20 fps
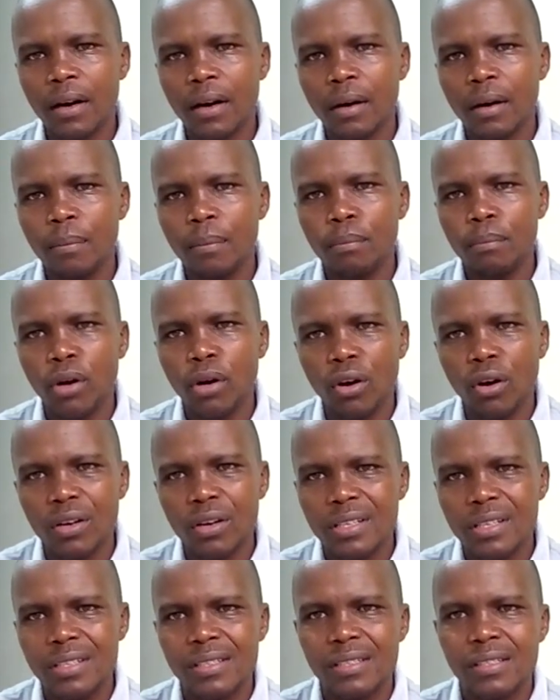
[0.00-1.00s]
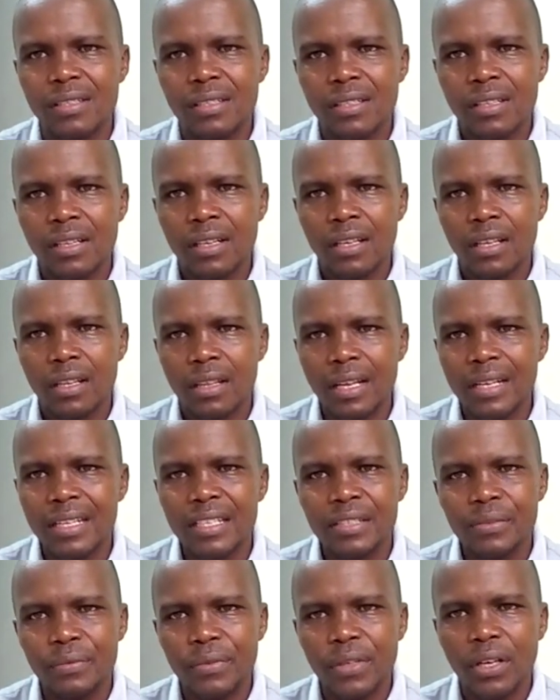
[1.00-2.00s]
uh, uh,
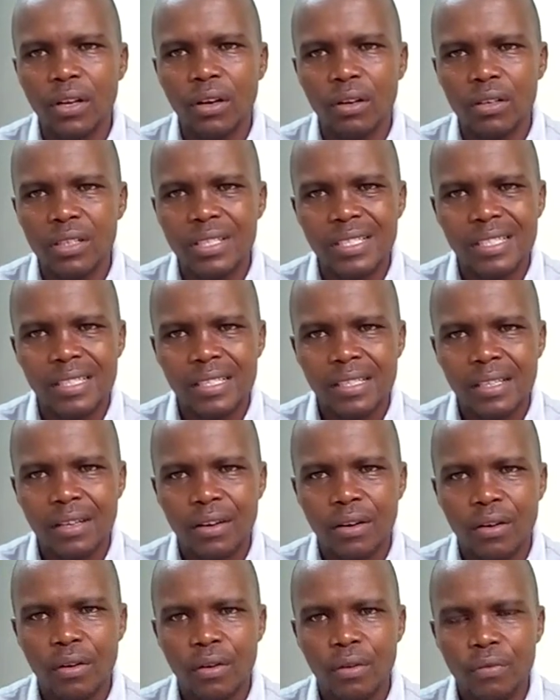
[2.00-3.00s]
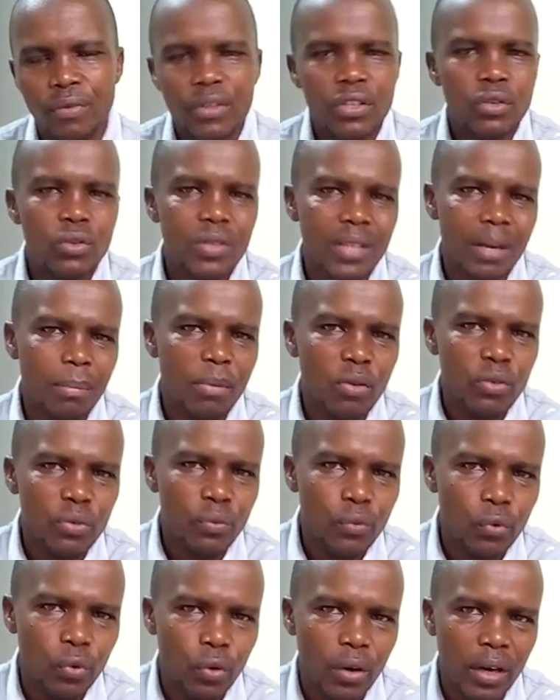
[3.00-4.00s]
blogs, that is vlogs,
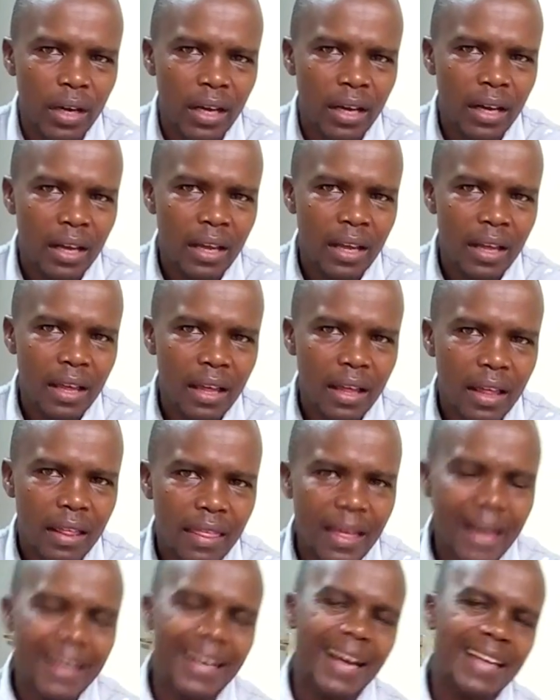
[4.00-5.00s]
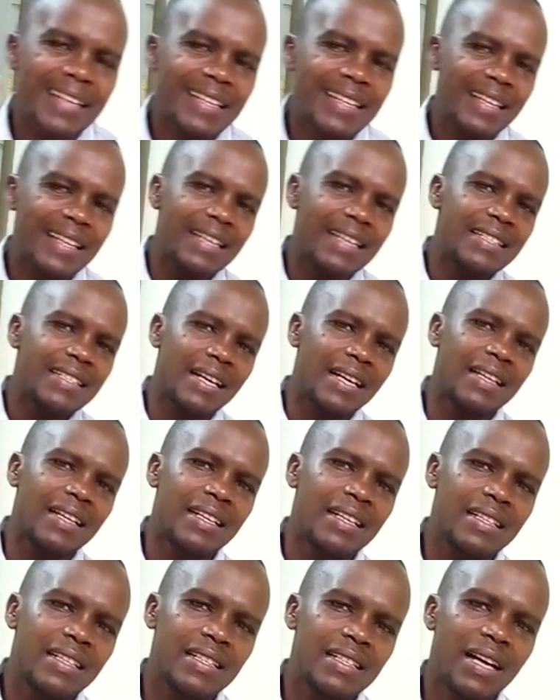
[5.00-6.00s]
videos about food
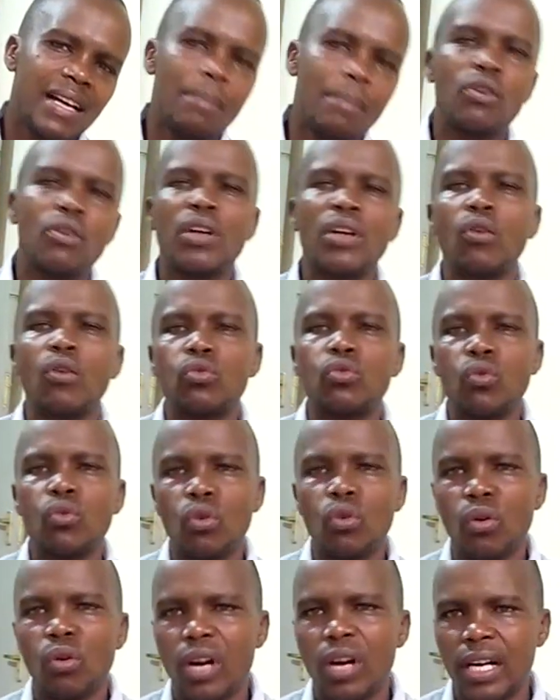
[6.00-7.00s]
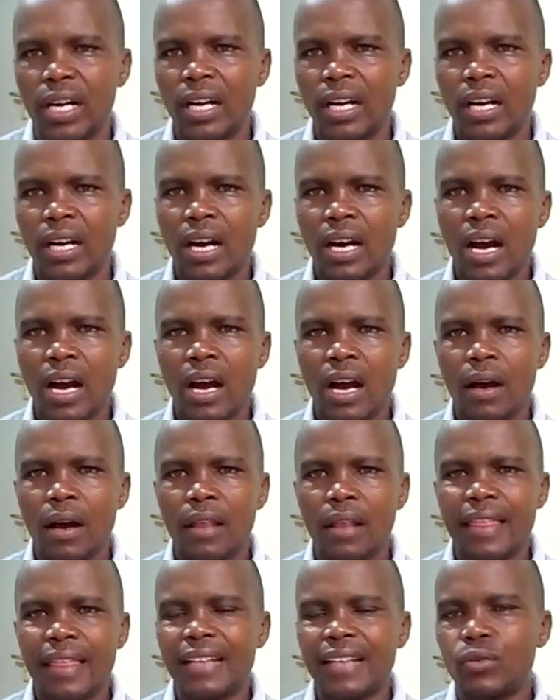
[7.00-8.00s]
that are in the internet, about how to
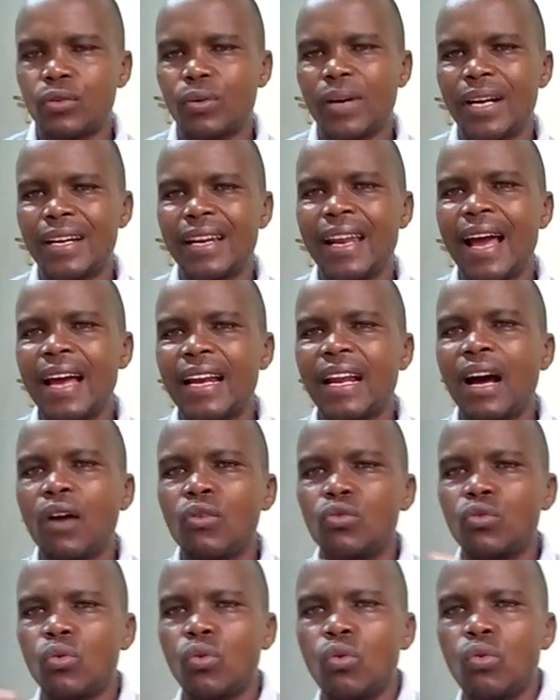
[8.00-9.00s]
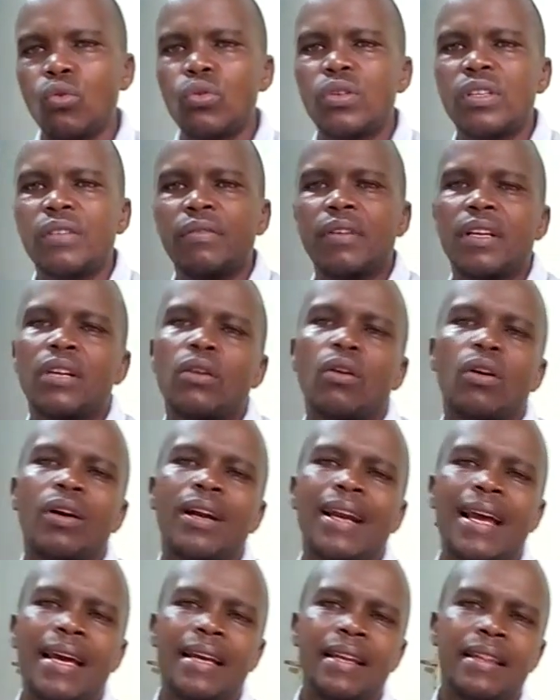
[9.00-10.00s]
cook, that you can learn how
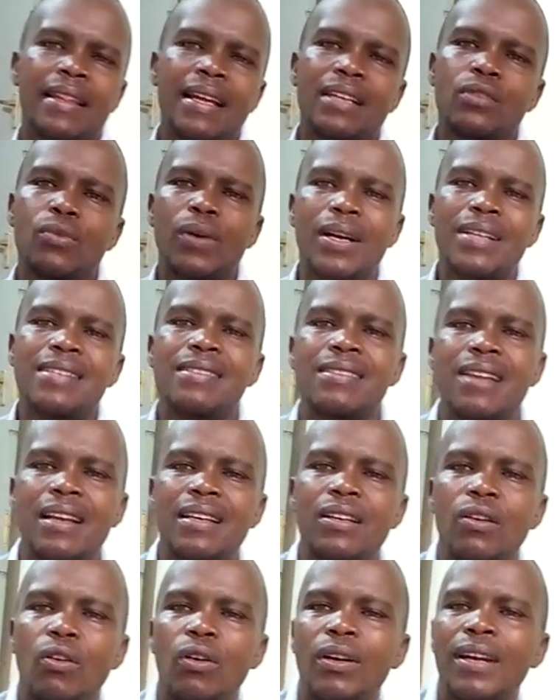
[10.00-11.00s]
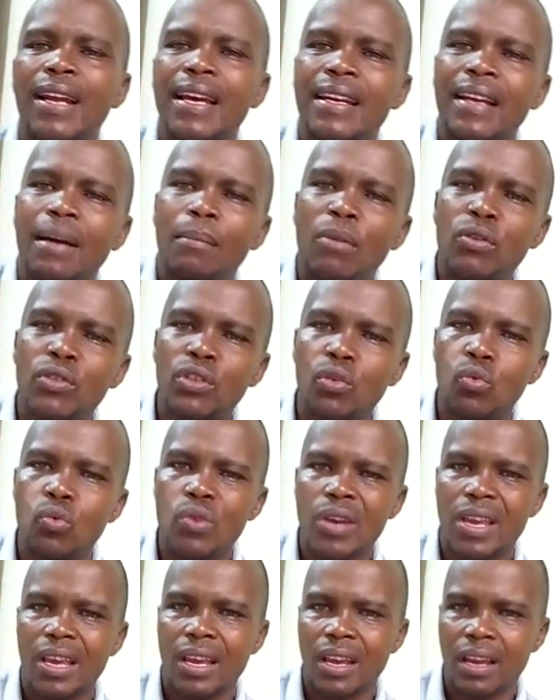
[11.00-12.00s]
to cook even online, that you can study
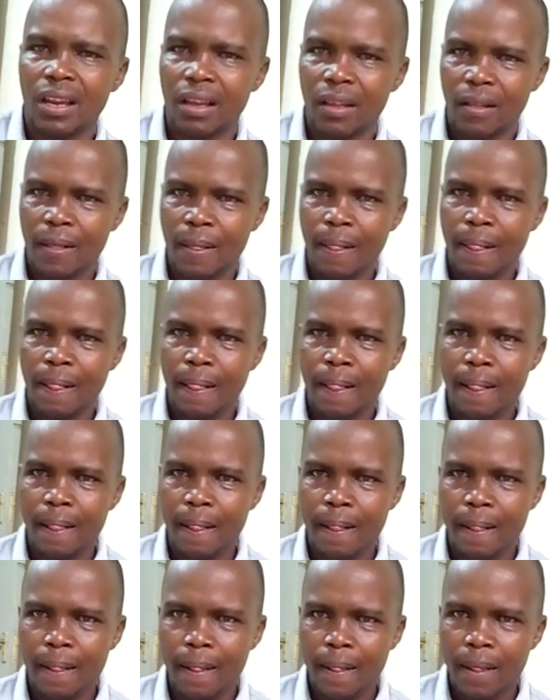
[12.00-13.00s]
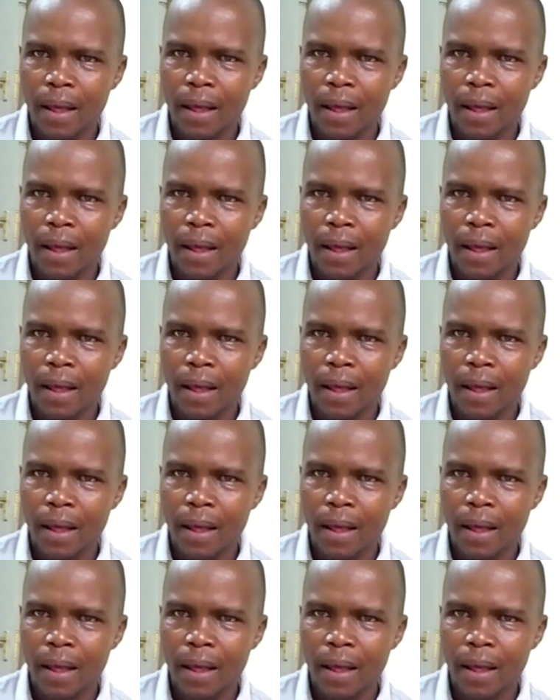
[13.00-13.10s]
online about cooking.